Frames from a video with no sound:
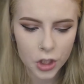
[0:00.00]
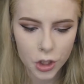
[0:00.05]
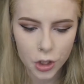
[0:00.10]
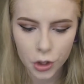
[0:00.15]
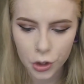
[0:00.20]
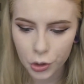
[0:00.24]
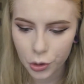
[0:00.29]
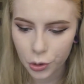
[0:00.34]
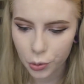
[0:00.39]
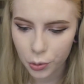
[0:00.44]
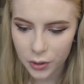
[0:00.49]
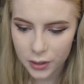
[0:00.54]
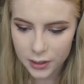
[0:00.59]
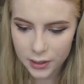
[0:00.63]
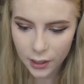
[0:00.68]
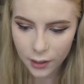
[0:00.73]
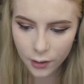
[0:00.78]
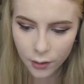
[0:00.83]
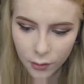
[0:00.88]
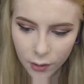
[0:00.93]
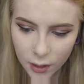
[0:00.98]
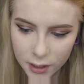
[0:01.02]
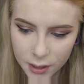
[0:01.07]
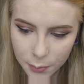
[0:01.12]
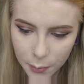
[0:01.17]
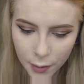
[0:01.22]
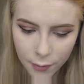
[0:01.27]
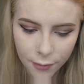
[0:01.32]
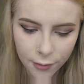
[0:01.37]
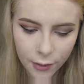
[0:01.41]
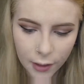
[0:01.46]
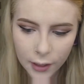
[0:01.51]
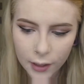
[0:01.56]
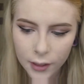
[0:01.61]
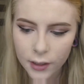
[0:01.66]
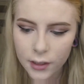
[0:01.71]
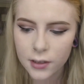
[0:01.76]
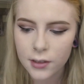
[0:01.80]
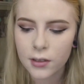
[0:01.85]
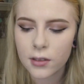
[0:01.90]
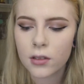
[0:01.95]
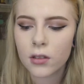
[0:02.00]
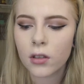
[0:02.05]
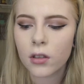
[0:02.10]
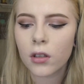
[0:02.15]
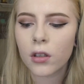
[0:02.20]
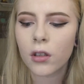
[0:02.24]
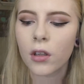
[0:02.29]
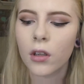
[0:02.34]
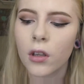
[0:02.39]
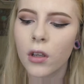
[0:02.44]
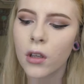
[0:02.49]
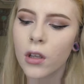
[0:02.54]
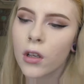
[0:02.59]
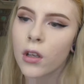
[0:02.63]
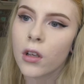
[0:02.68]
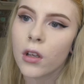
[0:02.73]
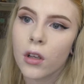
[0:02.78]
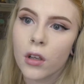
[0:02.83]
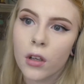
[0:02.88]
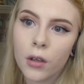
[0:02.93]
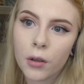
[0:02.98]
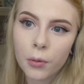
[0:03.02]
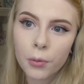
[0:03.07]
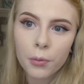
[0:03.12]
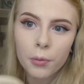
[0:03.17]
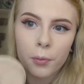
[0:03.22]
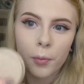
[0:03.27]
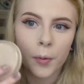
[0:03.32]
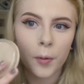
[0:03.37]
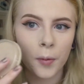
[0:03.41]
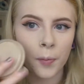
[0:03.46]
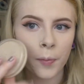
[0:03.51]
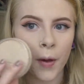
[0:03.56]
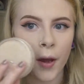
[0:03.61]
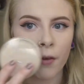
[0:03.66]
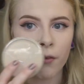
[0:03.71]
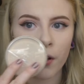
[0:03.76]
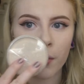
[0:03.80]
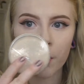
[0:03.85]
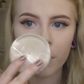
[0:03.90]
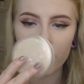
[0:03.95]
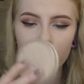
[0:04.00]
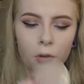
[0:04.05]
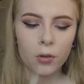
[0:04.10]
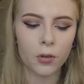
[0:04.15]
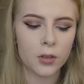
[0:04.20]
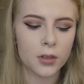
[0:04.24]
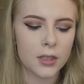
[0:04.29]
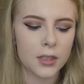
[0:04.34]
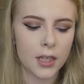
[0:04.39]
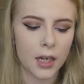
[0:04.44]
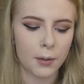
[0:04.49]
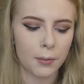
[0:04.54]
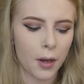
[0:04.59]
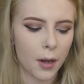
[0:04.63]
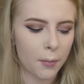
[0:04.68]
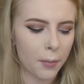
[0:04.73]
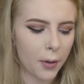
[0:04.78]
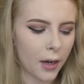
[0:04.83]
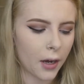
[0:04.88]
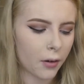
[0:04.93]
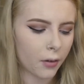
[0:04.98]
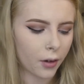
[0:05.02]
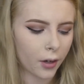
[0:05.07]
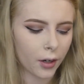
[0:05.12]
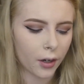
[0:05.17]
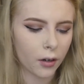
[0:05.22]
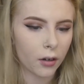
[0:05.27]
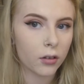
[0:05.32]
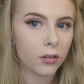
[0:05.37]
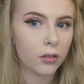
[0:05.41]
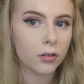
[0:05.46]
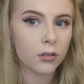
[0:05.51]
to set the rest of my face with my Rimmel Stay Matte powder.